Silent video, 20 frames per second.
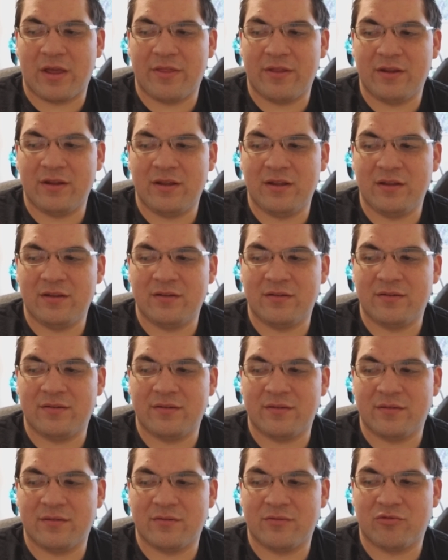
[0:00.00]
think
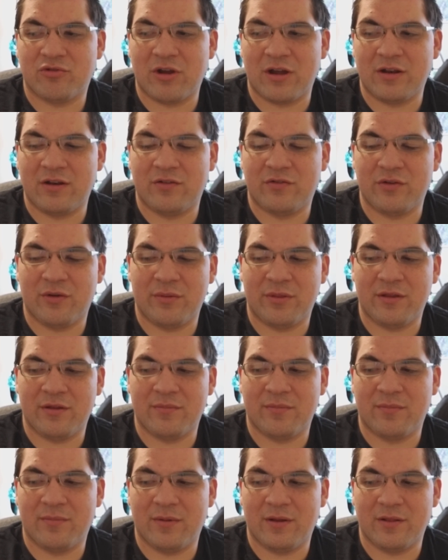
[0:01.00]
he's trying to show
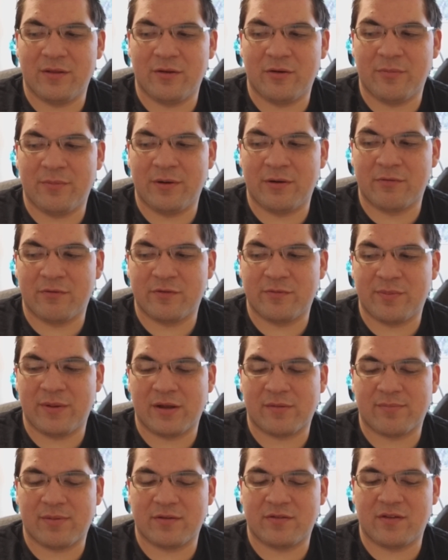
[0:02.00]
them a little bit of
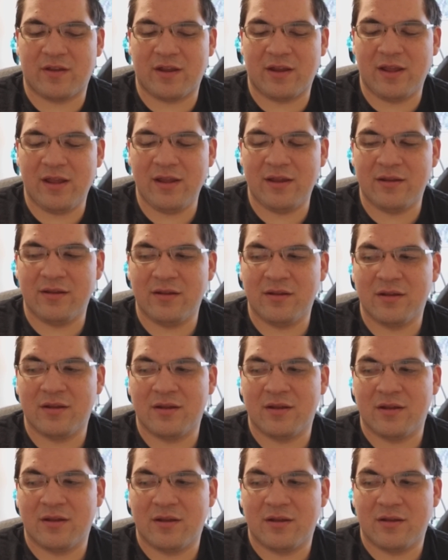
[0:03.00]
respect by saying, hey,
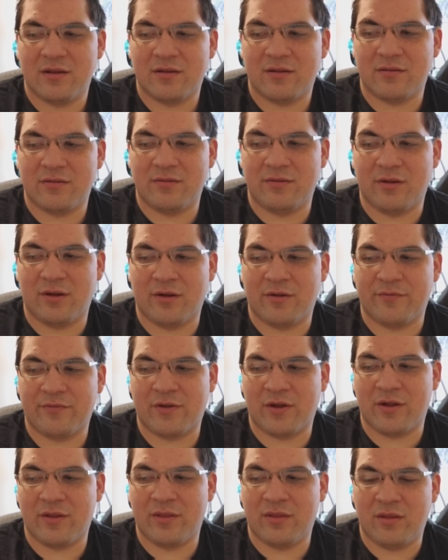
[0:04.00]
y'all have
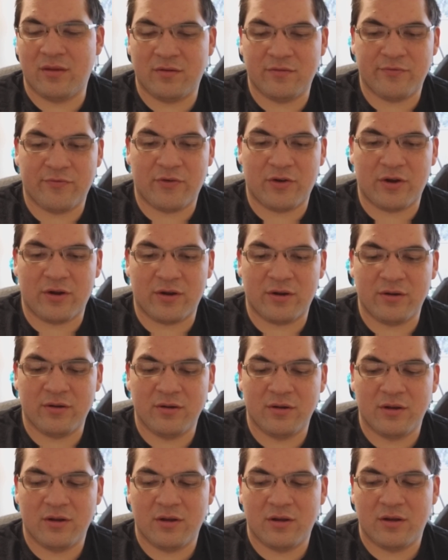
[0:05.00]
gone this
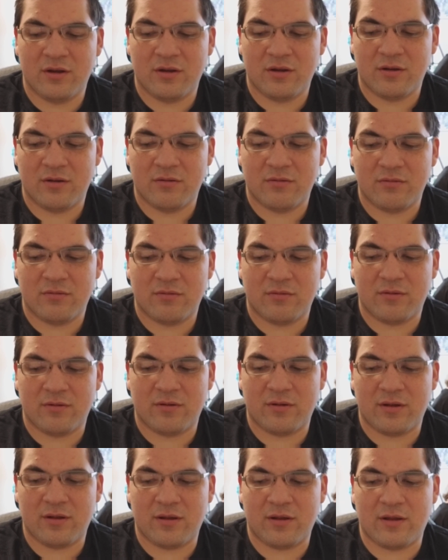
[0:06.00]
far.
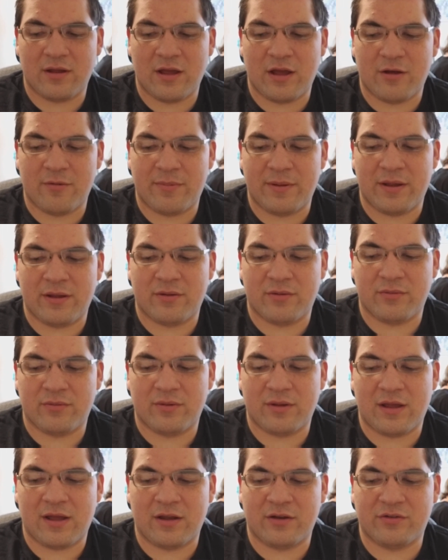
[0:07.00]
How
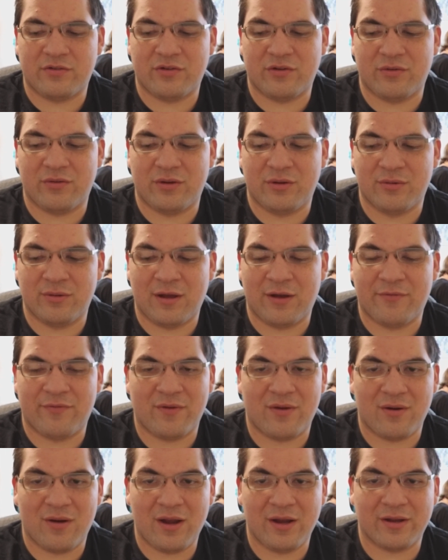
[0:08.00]
about I show you how
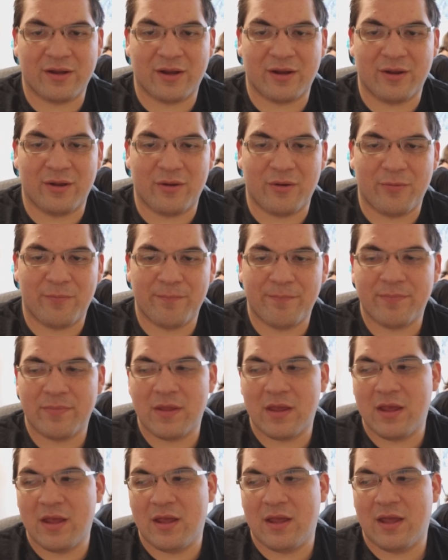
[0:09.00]
far I can go?
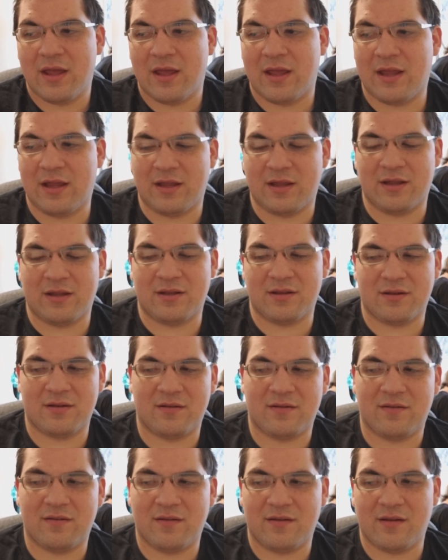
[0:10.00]

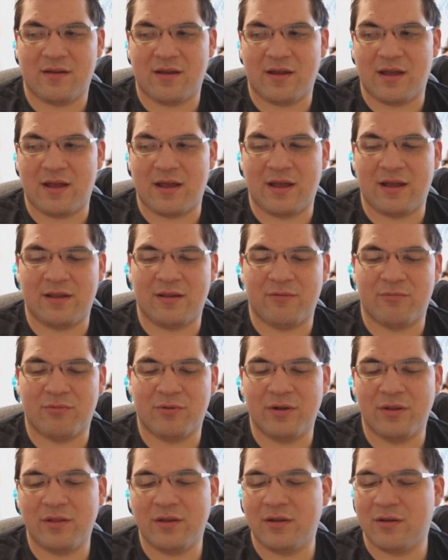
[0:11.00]
And I
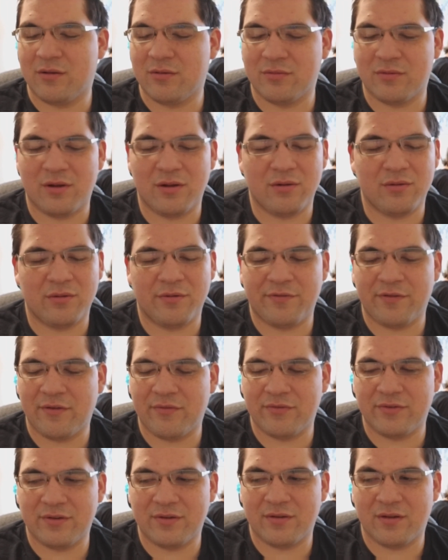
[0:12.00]
really don't know if
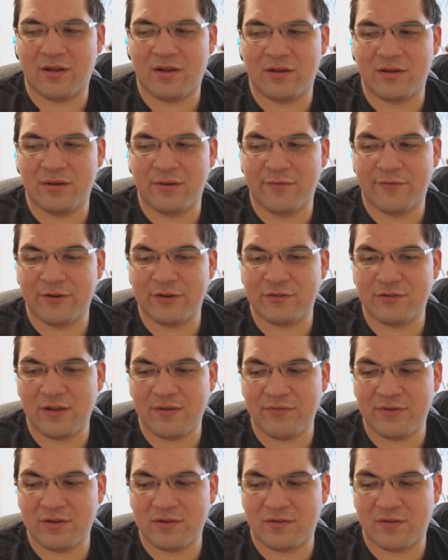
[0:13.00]
Universe
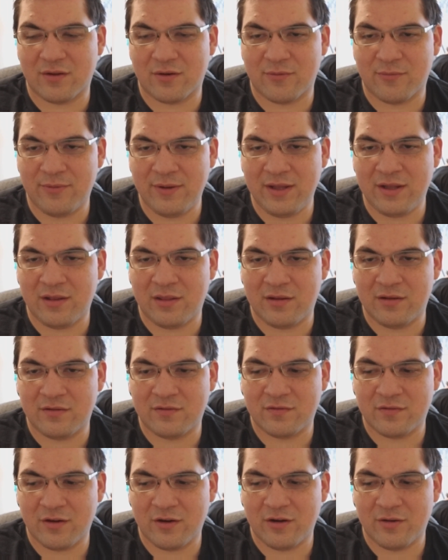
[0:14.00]
7 is going to win
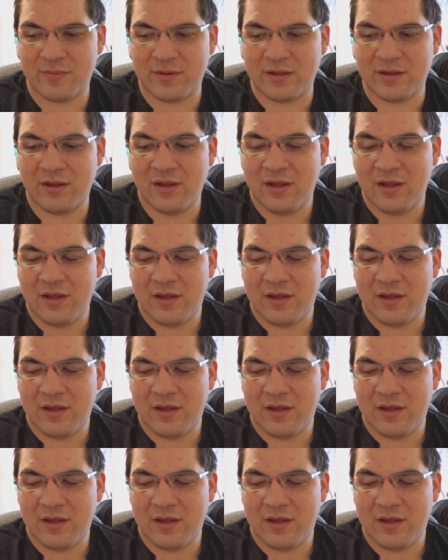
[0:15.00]
this tournament